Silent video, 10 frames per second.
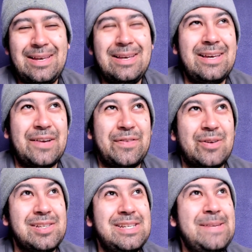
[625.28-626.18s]
If
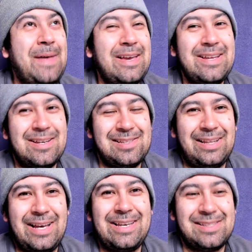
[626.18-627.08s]
there's a team that he doesn't
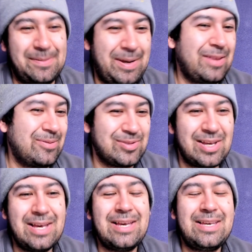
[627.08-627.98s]
like, it's the Panthers.
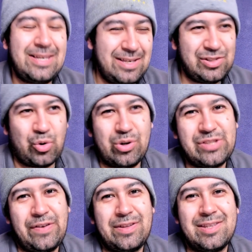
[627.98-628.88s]
He scored his
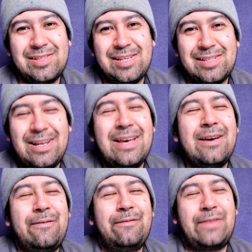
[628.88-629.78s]
fifth of the season,
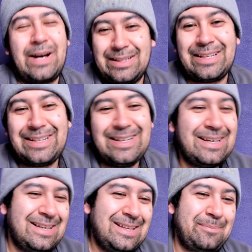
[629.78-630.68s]
finally,
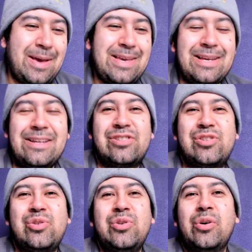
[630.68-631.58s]
making it
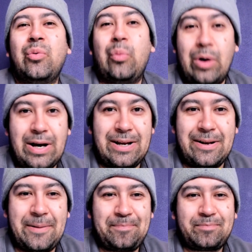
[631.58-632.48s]
2-1.
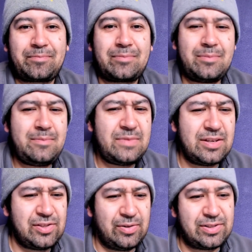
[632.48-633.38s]

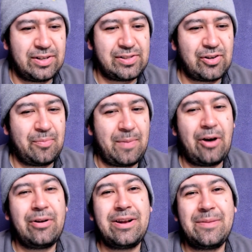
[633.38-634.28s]
So Ducks are
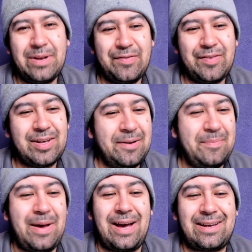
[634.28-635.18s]
mounting a bit of a
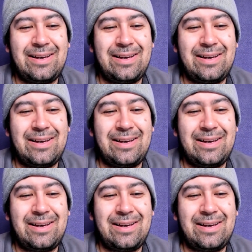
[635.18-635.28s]
comeback.